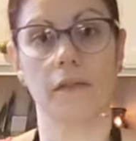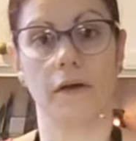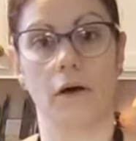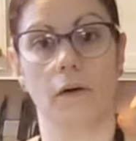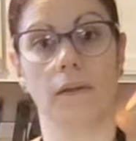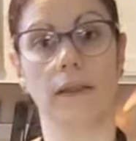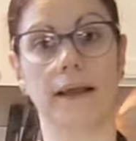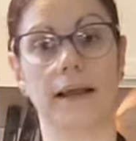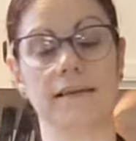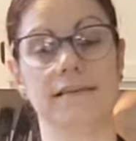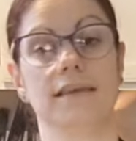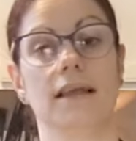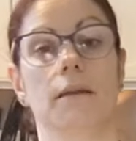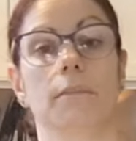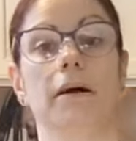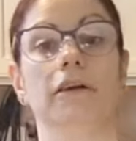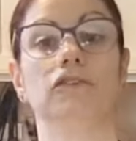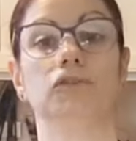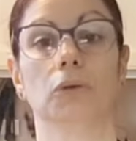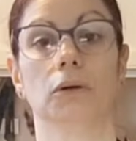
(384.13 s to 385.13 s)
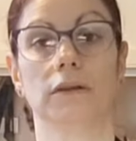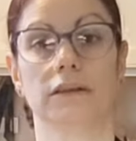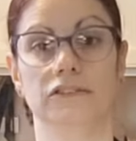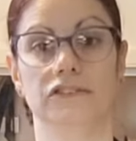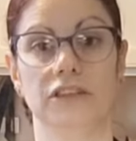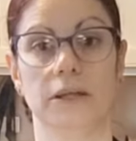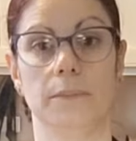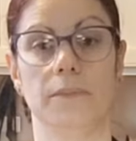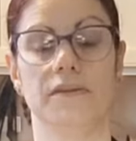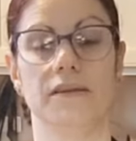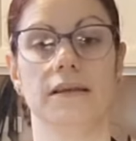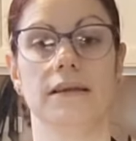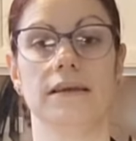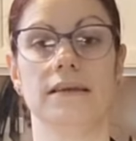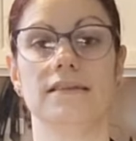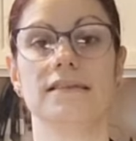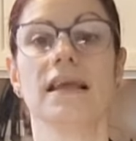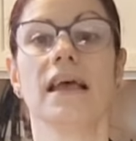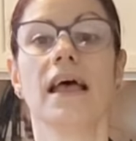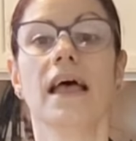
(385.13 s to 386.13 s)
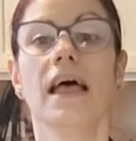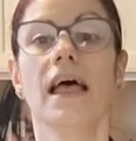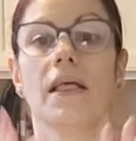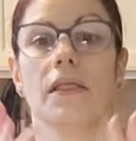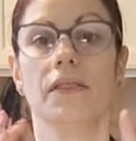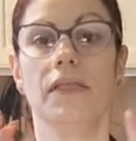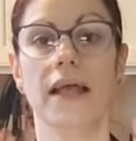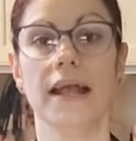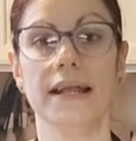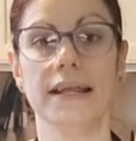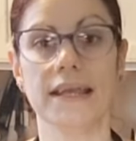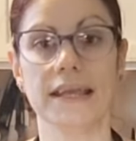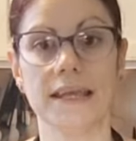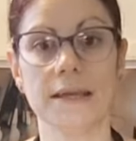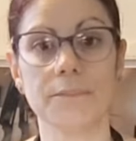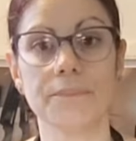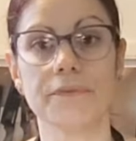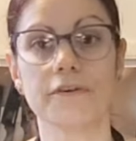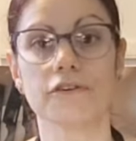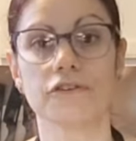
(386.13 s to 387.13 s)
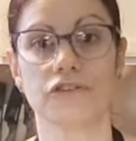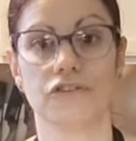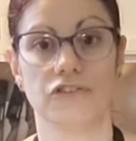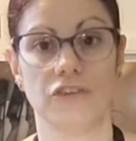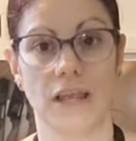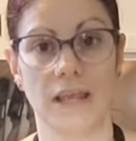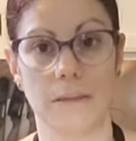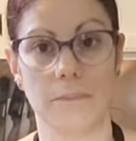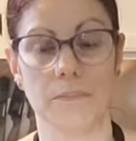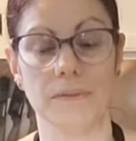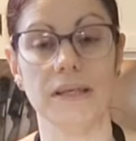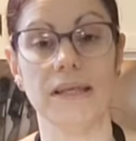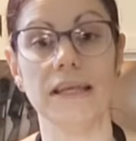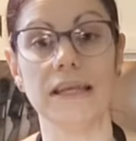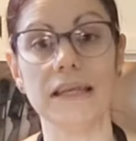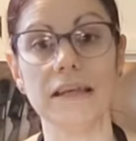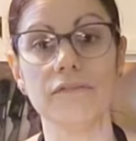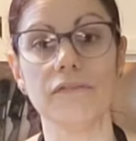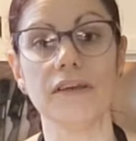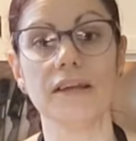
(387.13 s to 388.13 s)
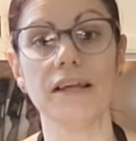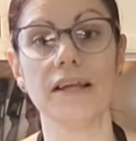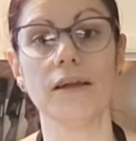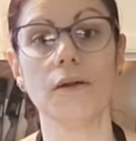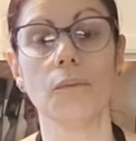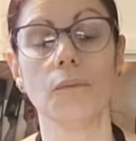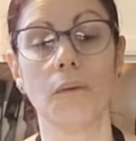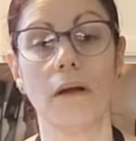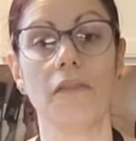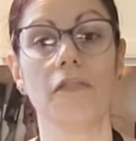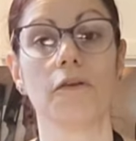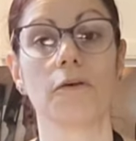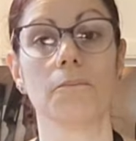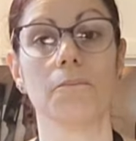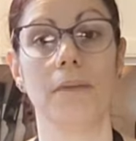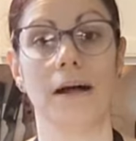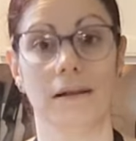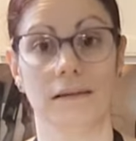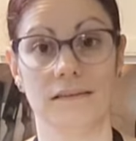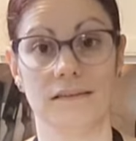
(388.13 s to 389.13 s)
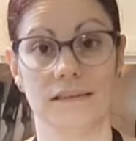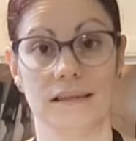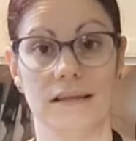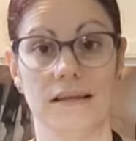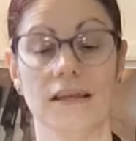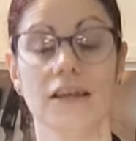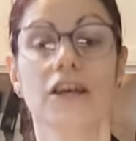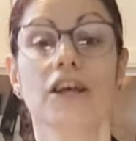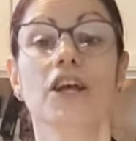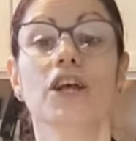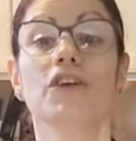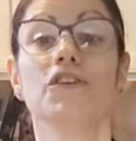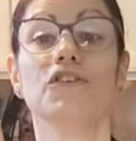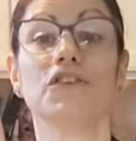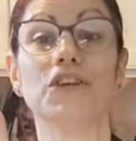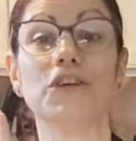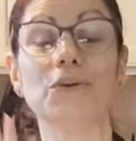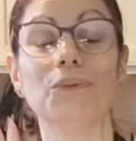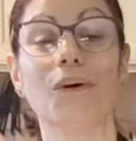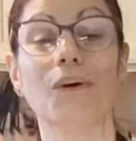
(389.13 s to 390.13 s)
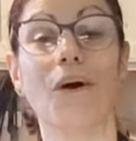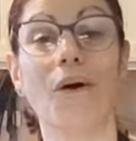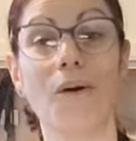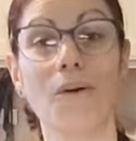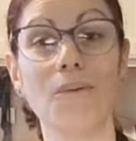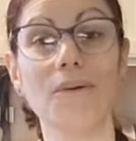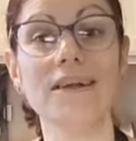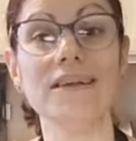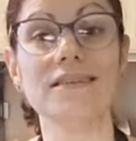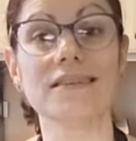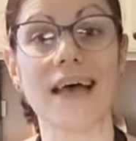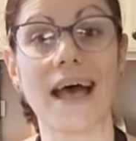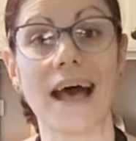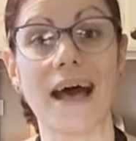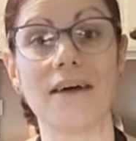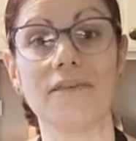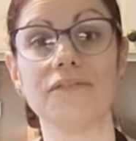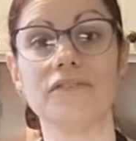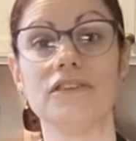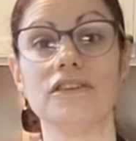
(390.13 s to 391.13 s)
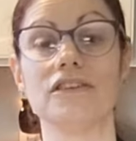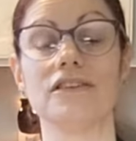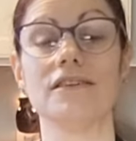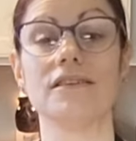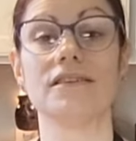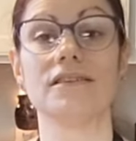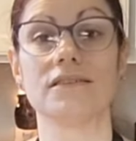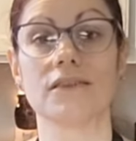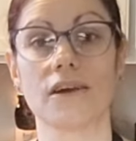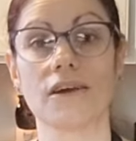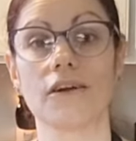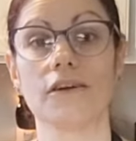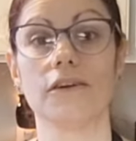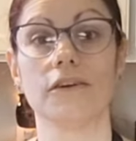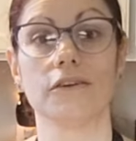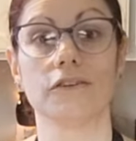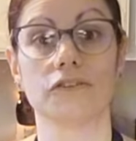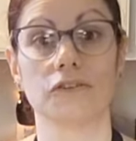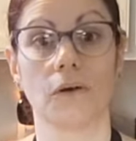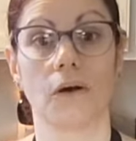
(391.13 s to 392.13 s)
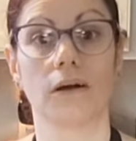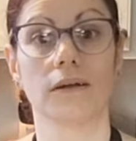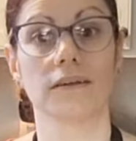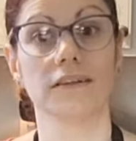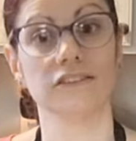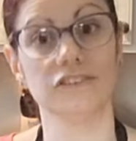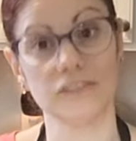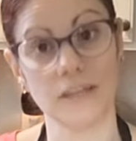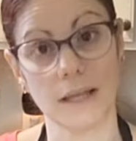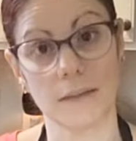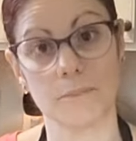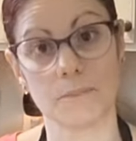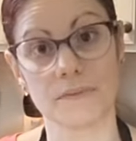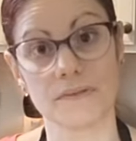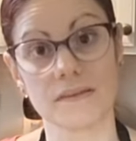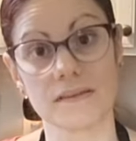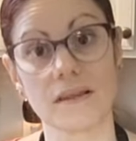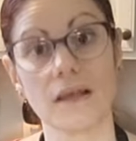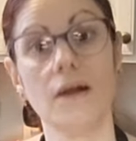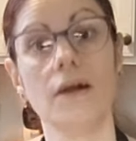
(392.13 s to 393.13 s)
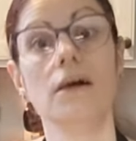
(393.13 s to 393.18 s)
though, like I said about chocolate chips, is they keep their shape even when they're melted. So you always have to stir your chocolate chips.